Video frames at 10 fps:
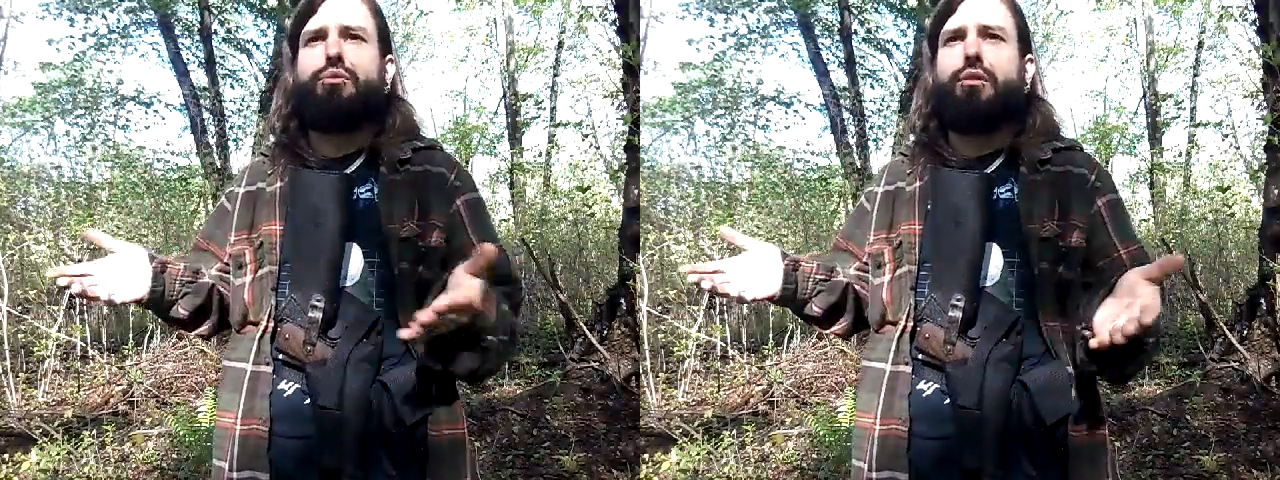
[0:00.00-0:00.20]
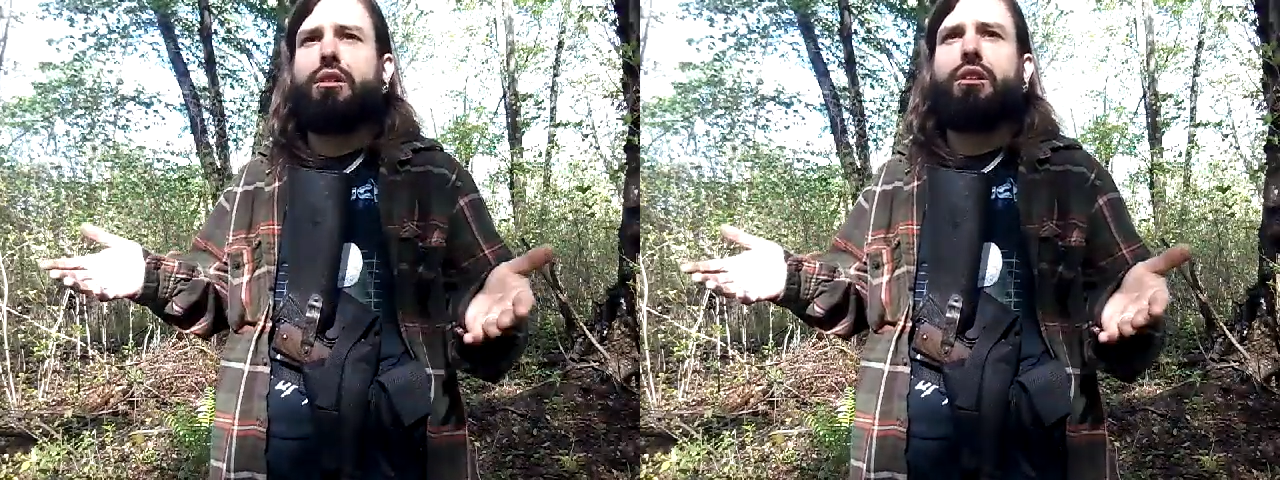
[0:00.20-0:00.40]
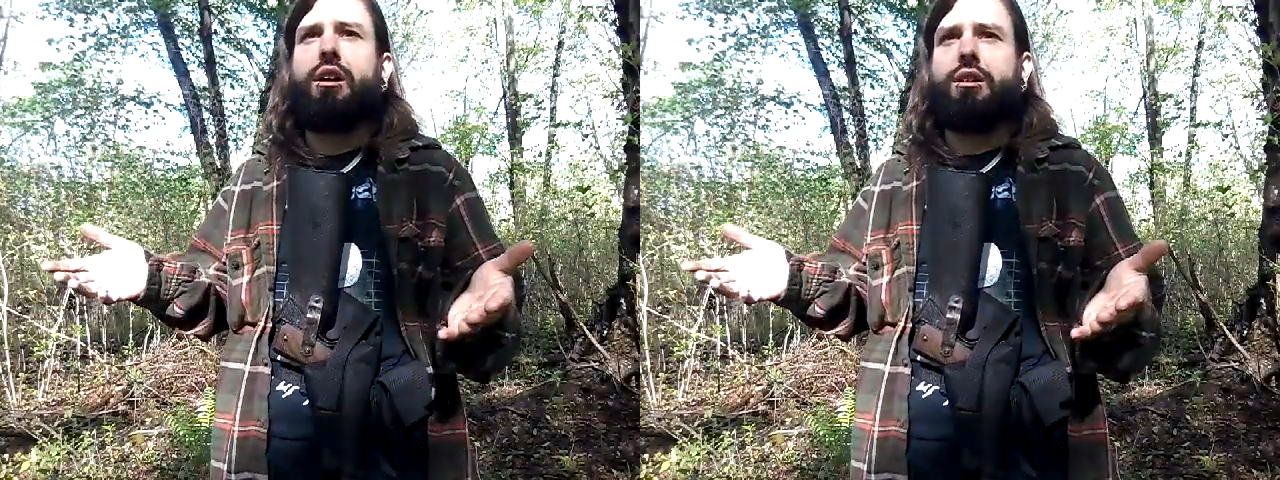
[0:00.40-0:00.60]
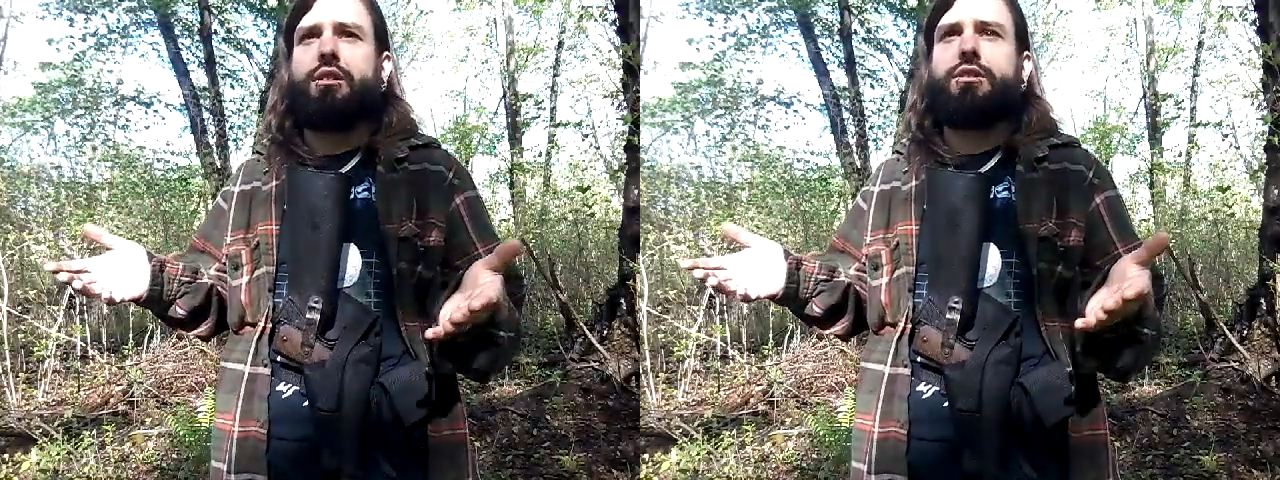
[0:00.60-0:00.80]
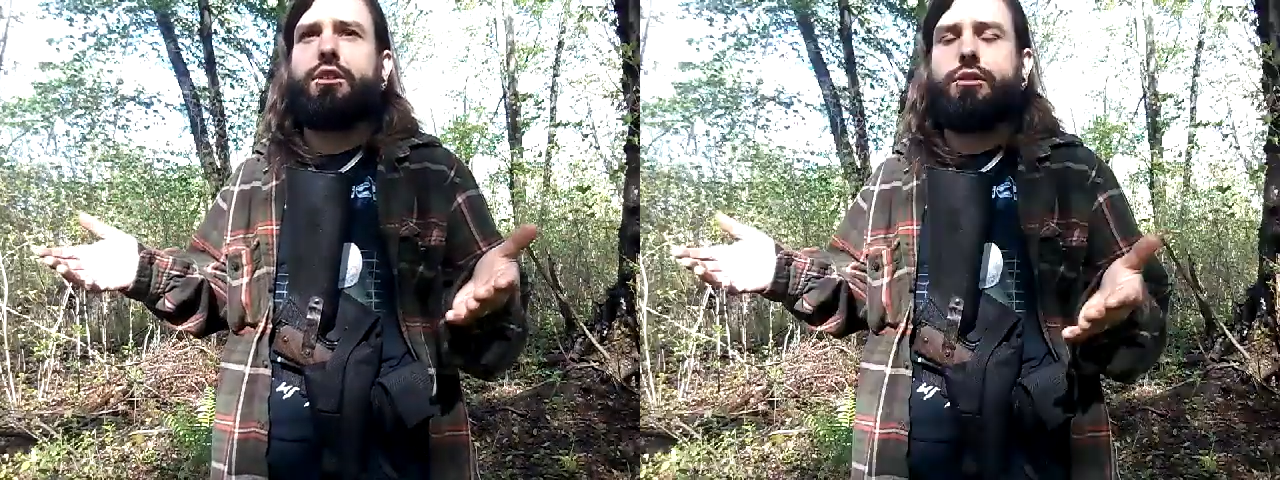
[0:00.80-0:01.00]
thread lock
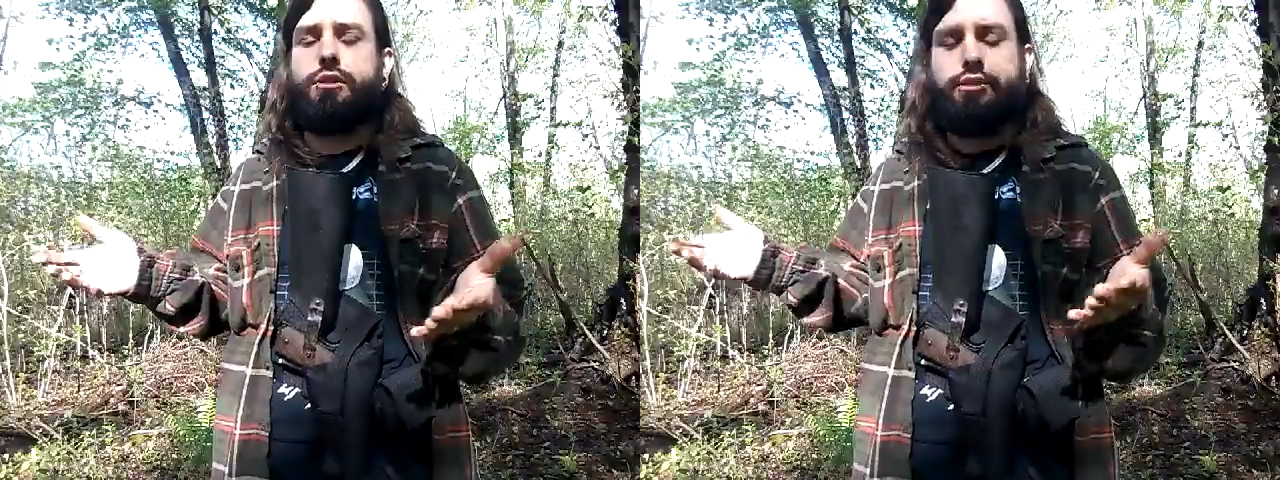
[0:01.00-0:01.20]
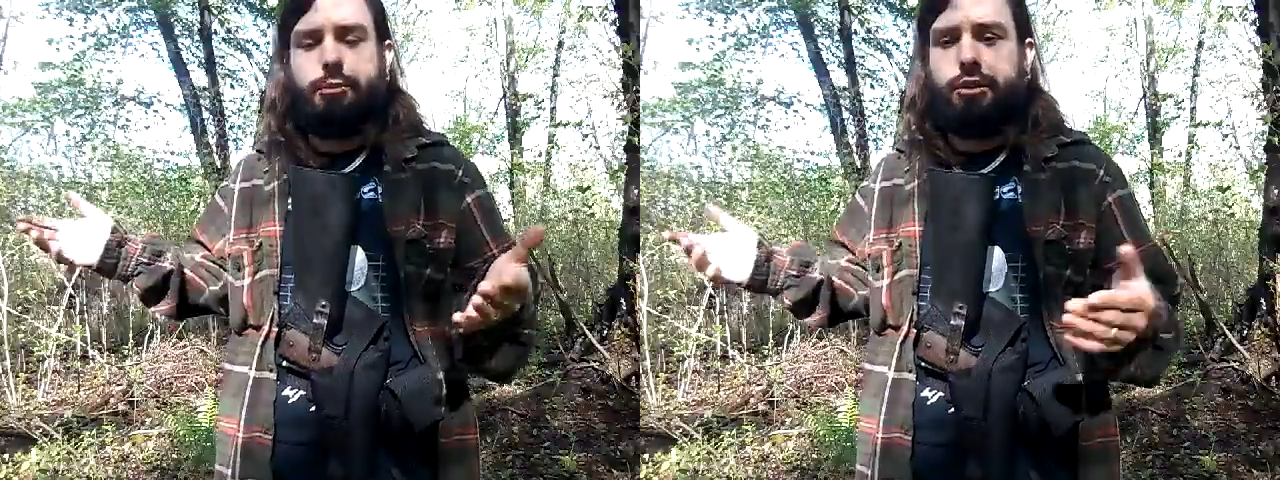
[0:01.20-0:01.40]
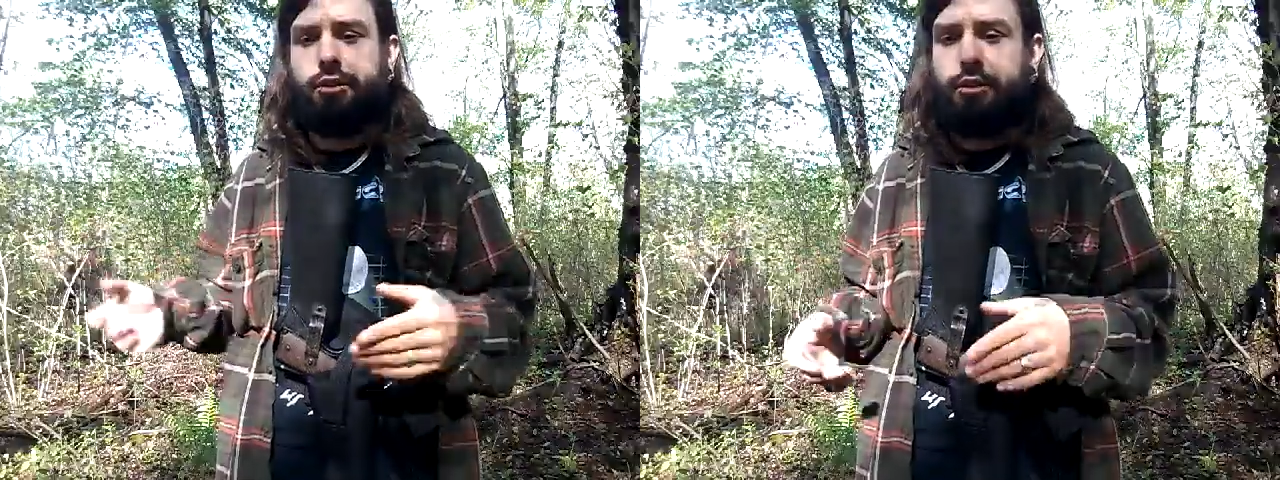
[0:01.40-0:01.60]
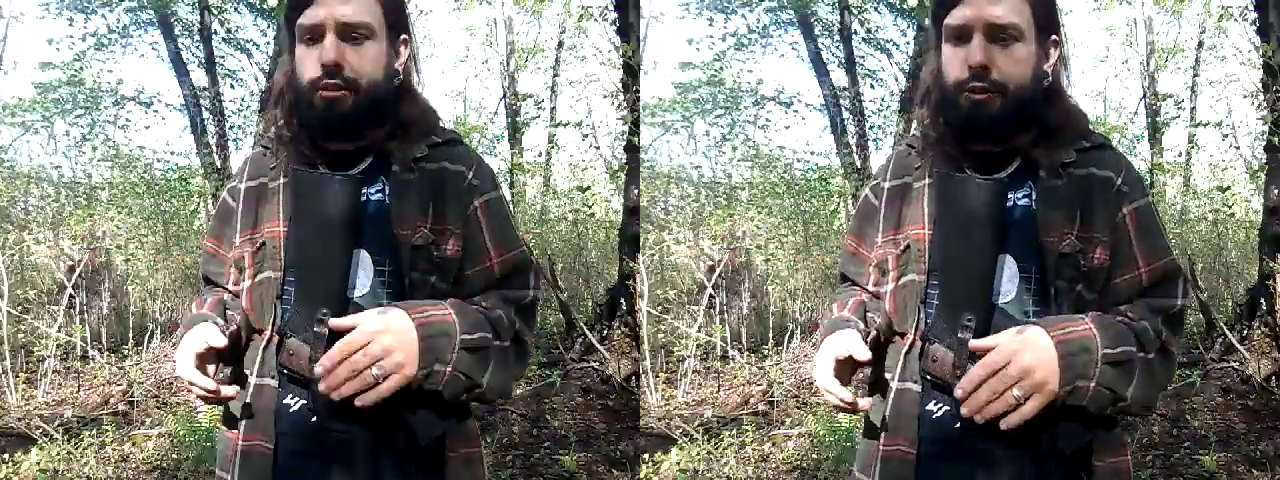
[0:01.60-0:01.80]
on there or something.